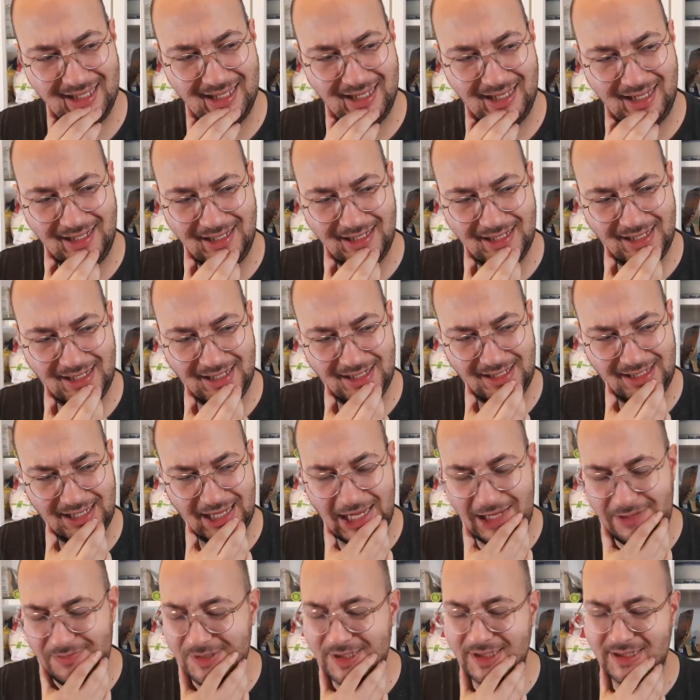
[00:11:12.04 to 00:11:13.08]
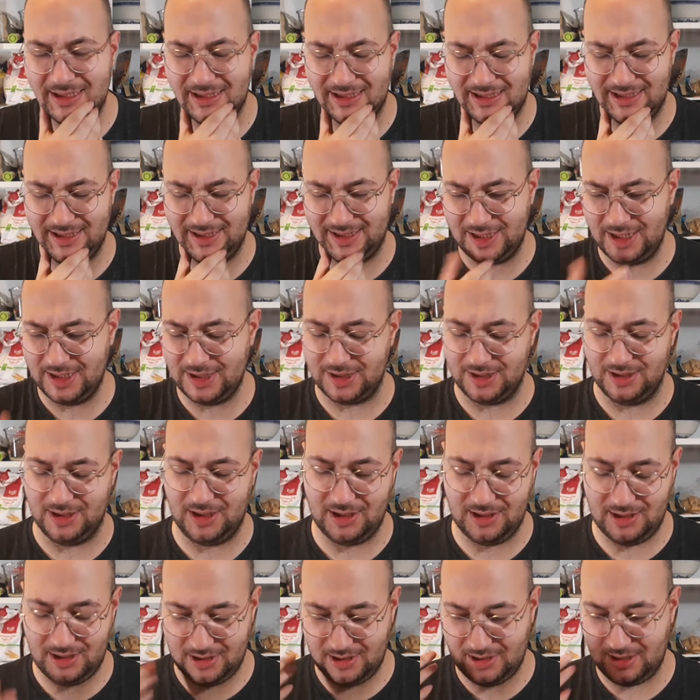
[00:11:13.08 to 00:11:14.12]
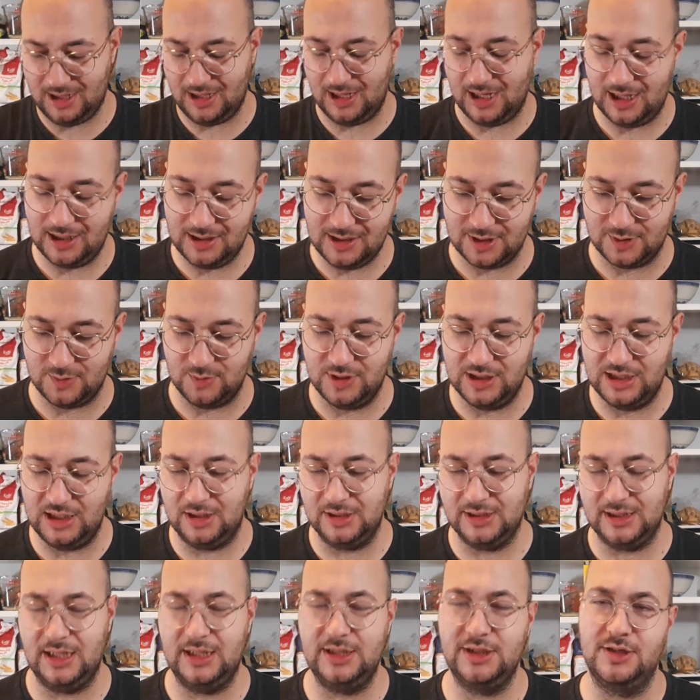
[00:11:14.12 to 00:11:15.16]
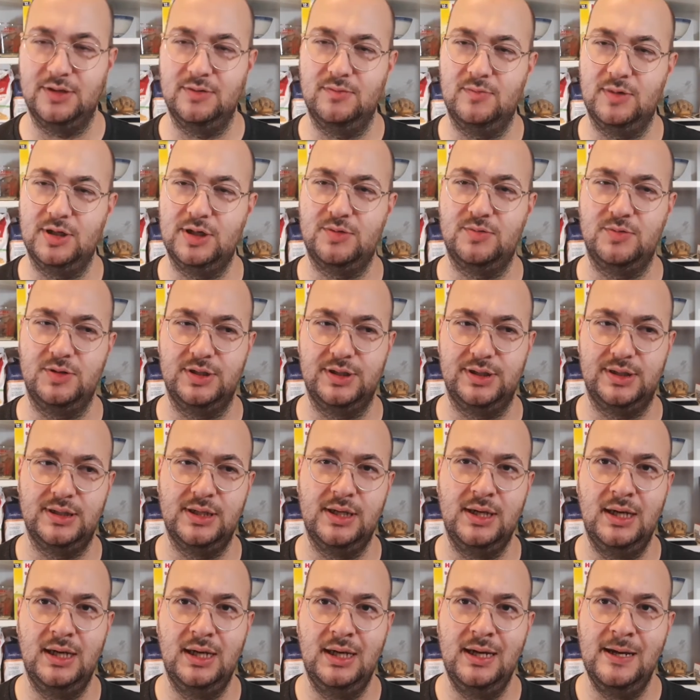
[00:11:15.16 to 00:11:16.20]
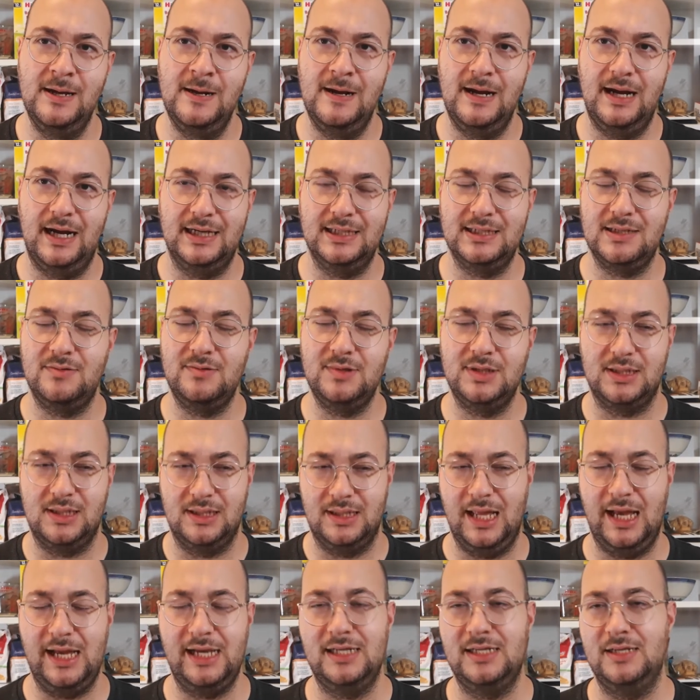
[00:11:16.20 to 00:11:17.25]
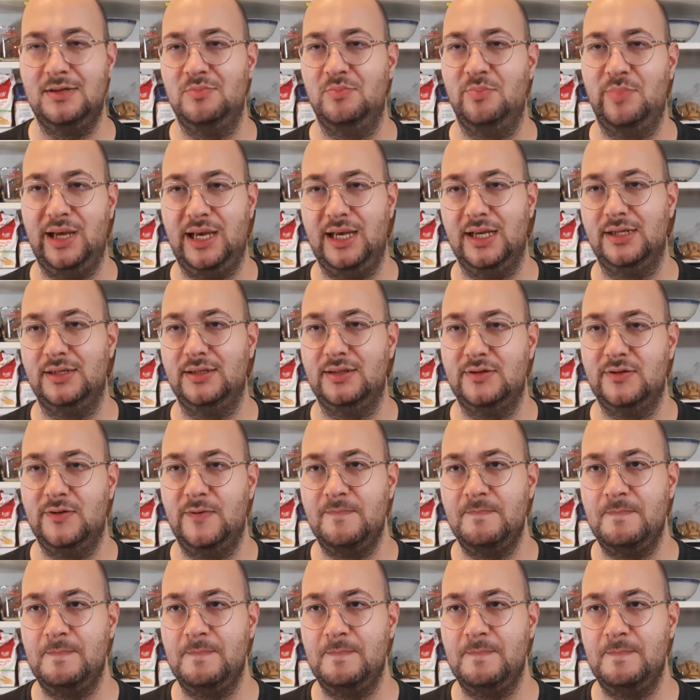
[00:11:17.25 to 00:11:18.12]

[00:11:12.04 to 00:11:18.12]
I came to this decision. I had this realization, which was, as I was laid in bed,